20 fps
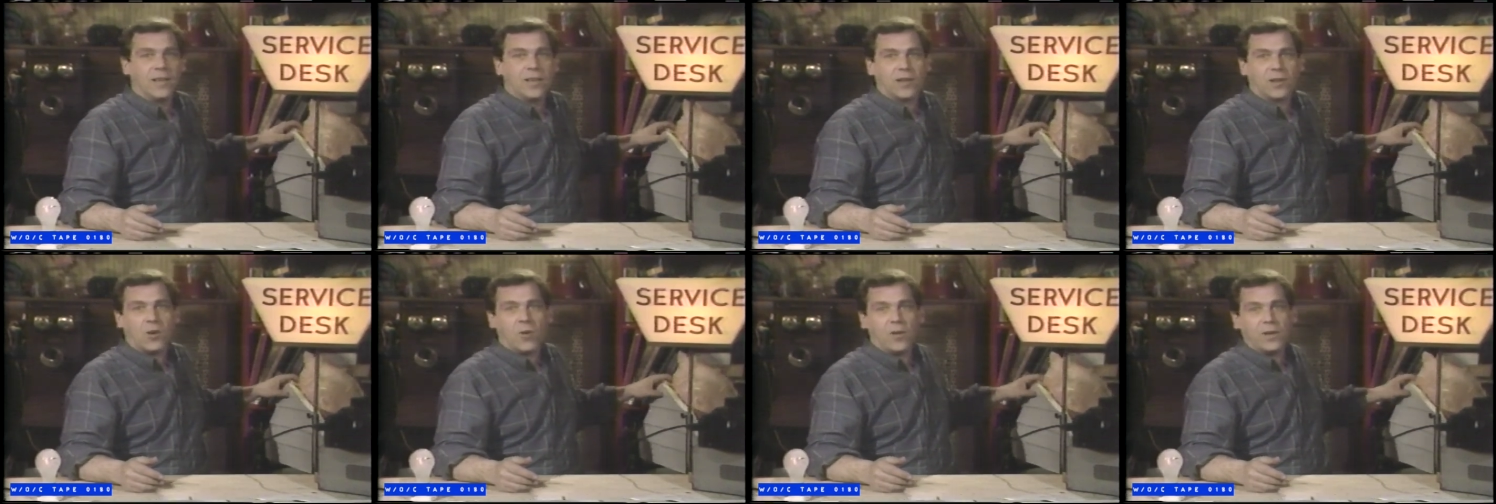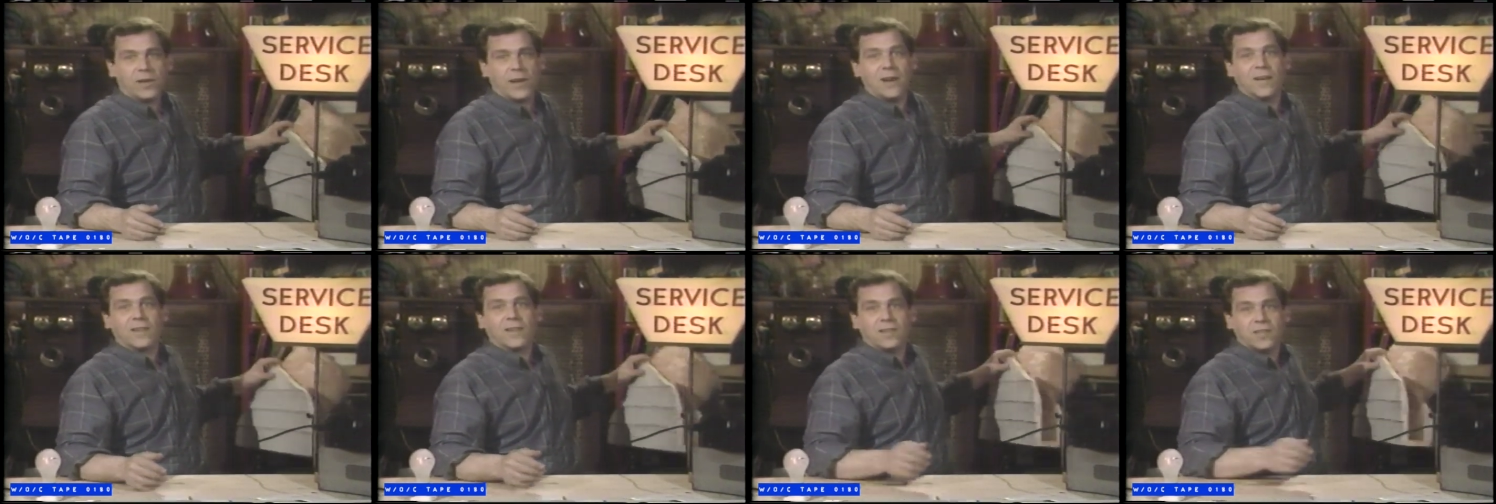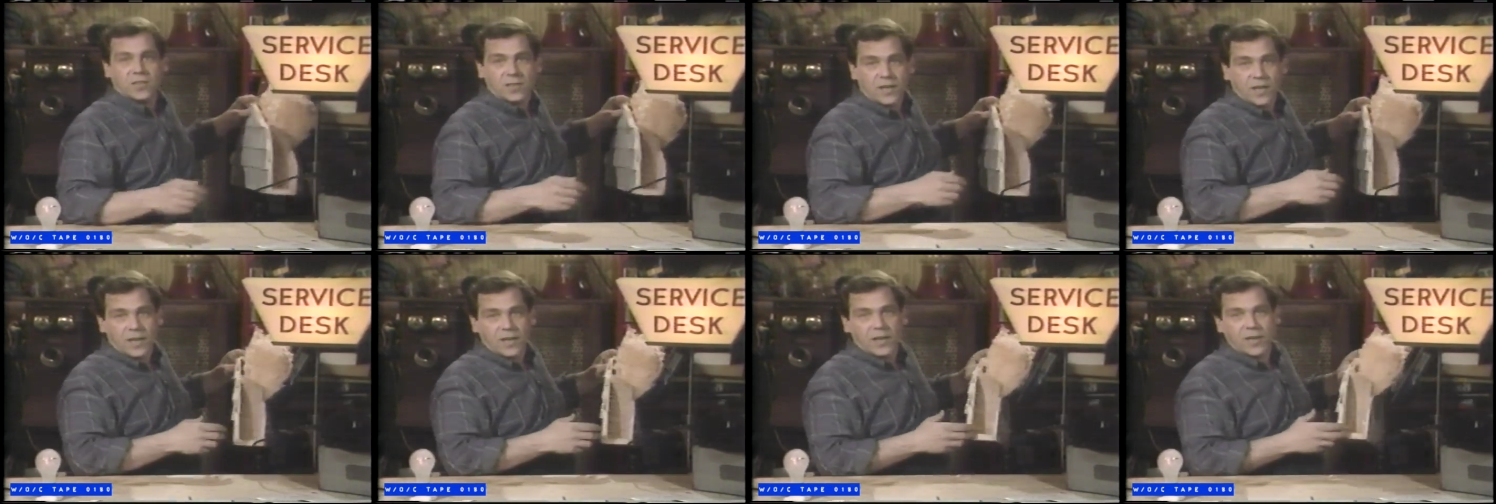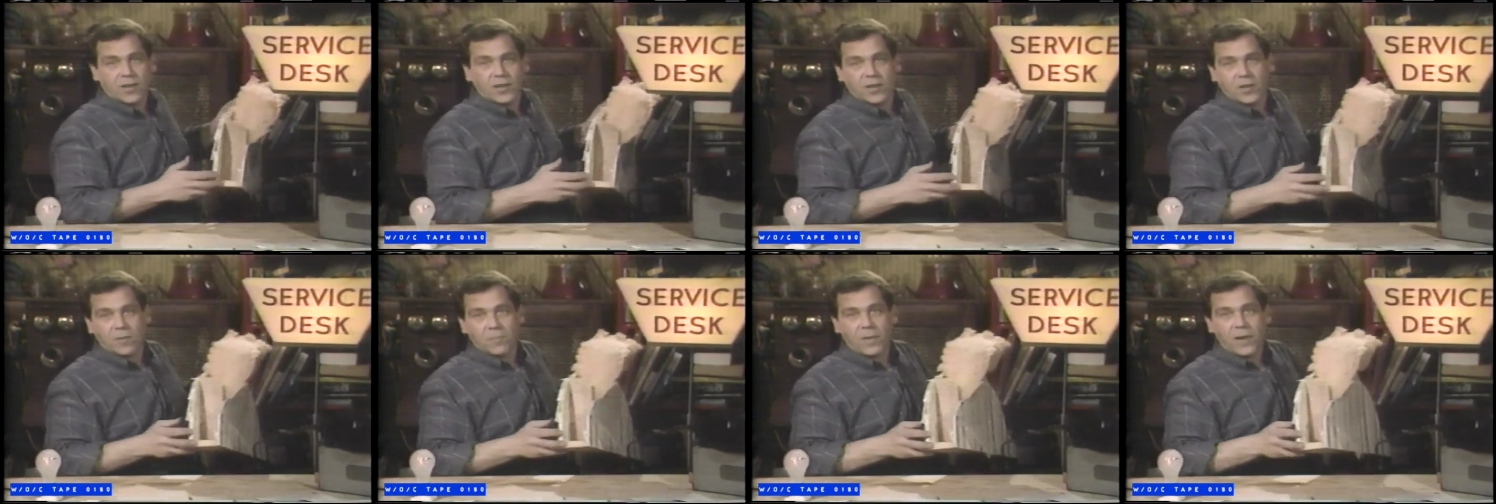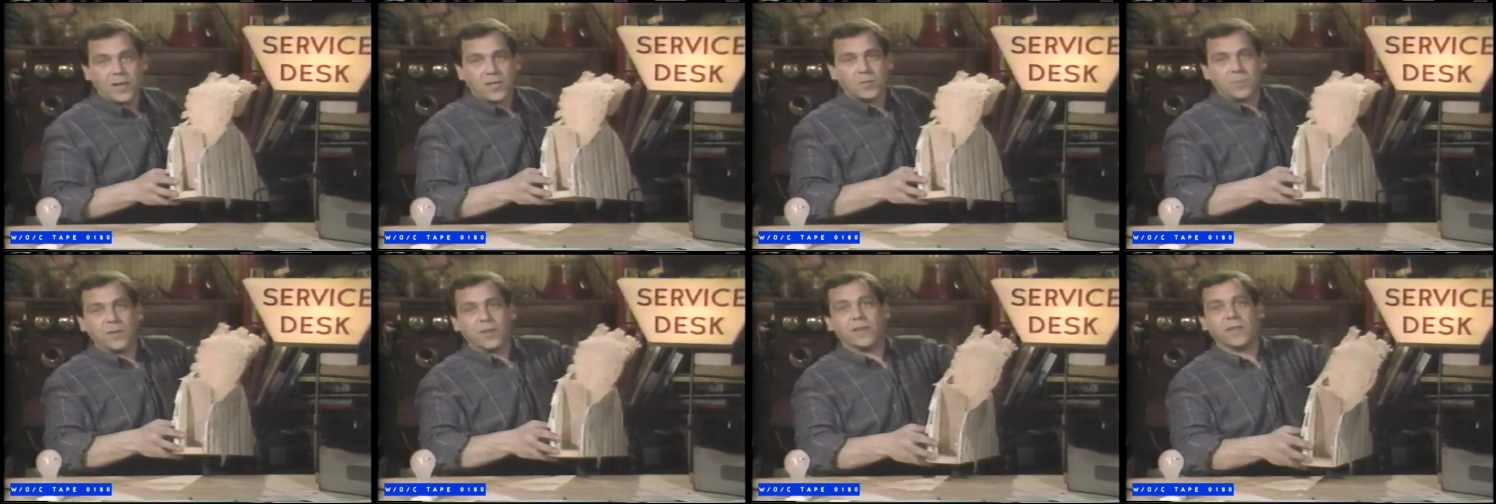The cold air that's sneaking into your
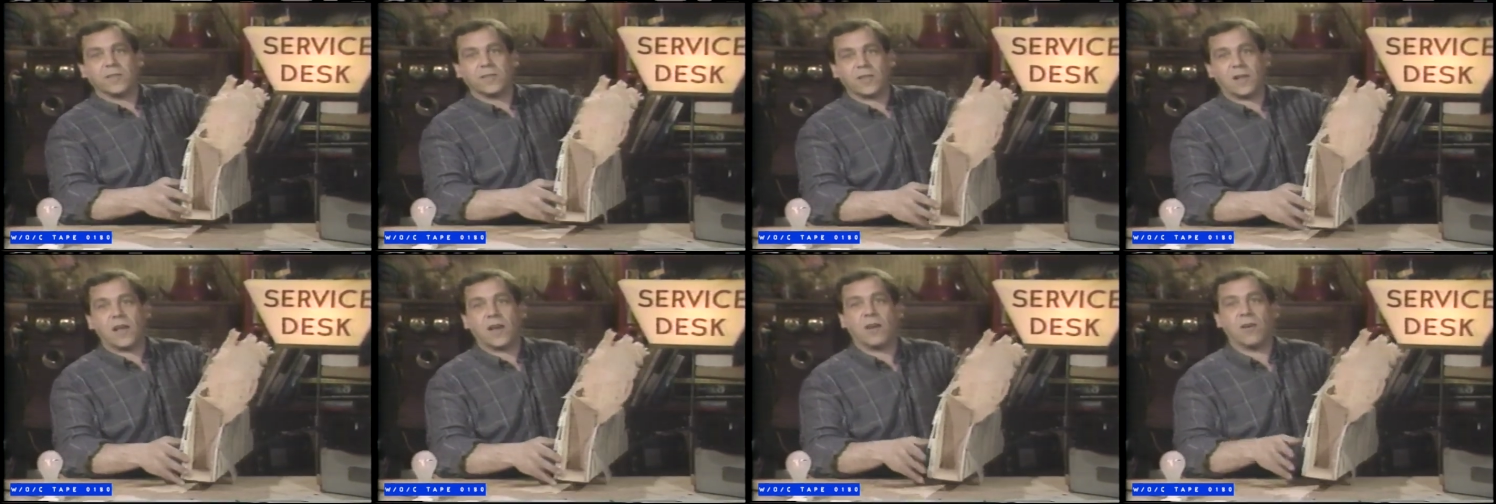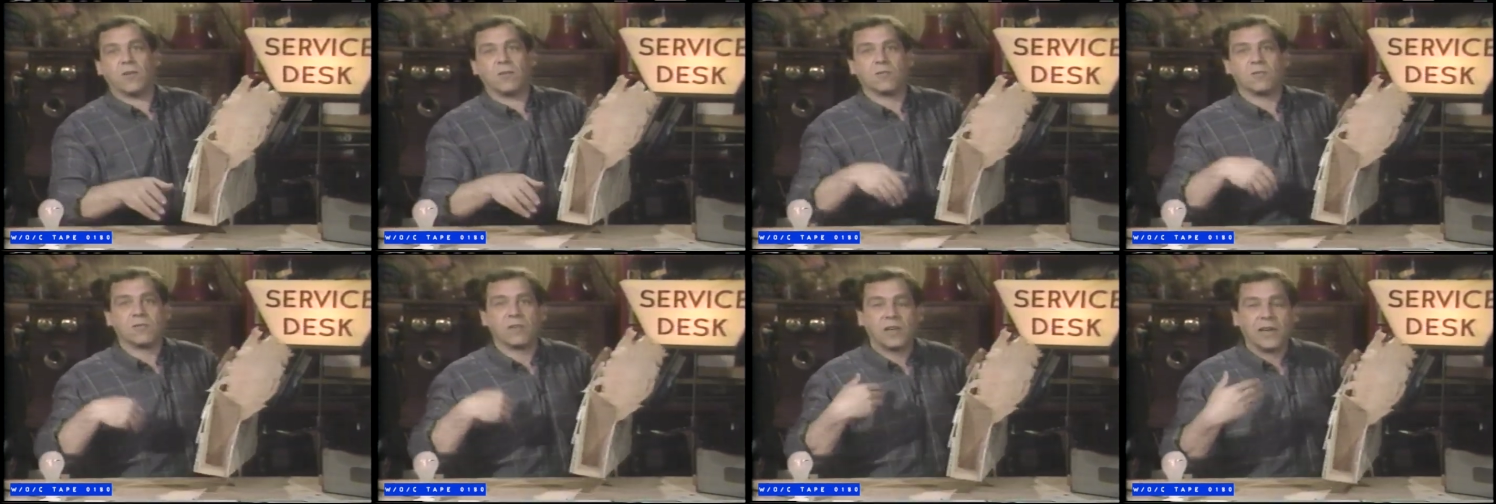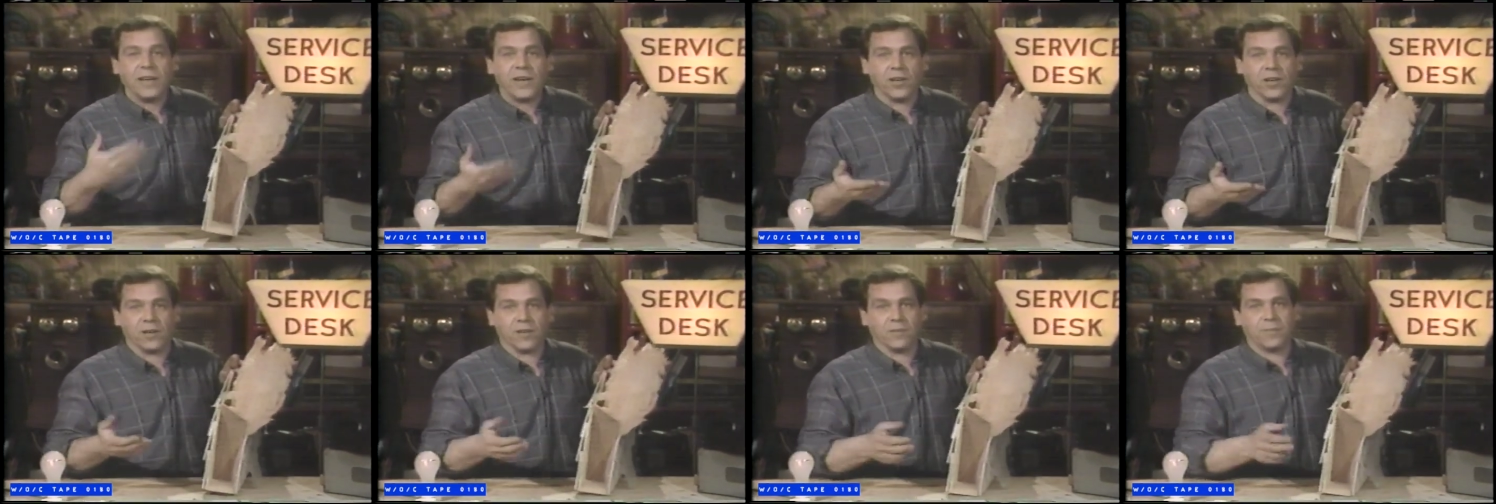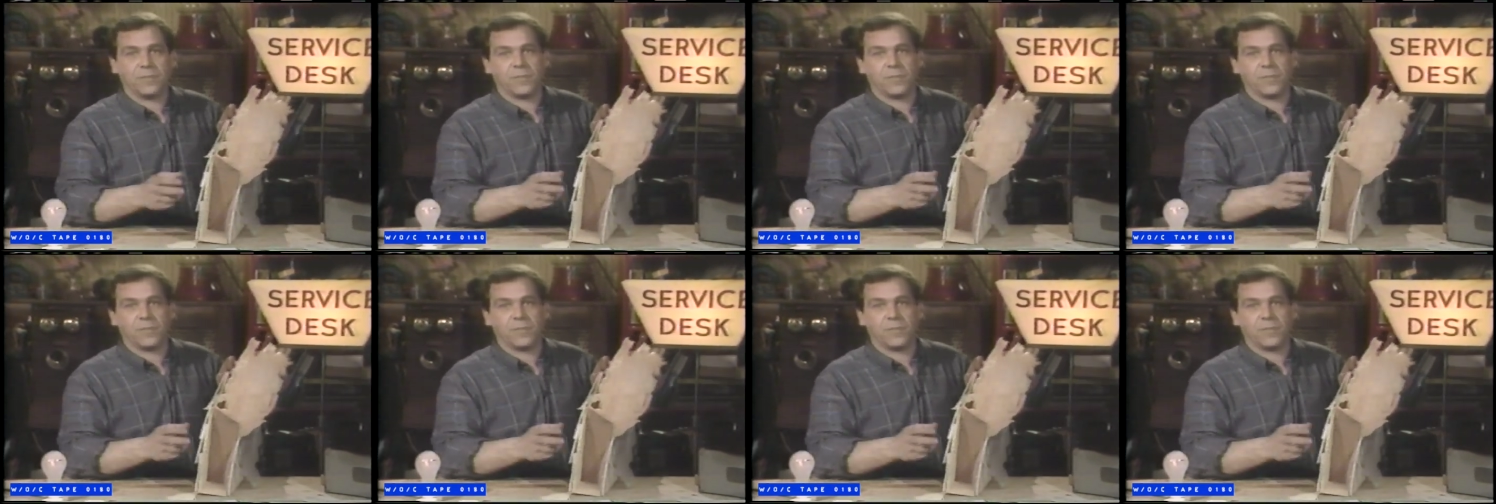basement is now cleaner.